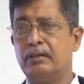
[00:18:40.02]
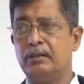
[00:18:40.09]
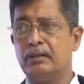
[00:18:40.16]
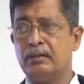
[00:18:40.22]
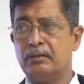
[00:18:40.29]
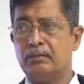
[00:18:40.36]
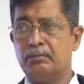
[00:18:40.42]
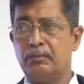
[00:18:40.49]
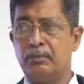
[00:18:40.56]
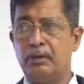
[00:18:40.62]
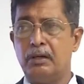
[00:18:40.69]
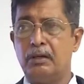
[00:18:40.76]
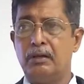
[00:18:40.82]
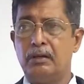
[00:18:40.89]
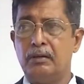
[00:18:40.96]

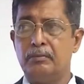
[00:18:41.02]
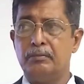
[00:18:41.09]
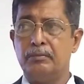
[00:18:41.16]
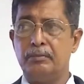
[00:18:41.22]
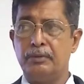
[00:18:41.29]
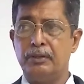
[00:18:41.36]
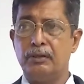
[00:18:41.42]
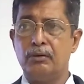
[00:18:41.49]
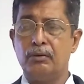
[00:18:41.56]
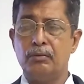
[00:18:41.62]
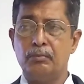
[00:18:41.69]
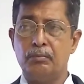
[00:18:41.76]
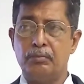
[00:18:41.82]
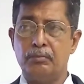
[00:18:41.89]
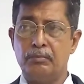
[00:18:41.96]
increasing our profits,
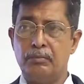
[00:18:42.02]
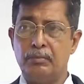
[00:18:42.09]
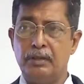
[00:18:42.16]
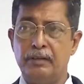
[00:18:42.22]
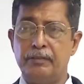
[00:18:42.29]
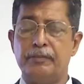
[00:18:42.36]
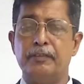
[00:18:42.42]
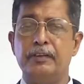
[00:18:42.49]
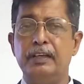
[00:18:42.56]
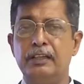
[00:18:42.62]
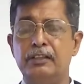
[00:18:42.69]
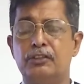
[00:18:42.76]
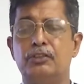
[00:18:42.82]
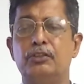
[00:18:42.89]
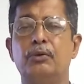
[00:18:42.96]
but also the
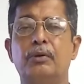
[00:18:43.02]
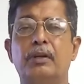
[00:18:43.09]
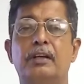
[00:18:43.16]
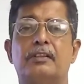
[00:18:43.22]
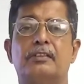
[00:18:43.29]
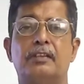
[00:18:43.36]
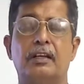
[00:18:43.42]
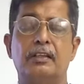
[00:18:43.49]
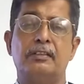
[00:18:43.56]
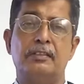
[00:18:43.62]
production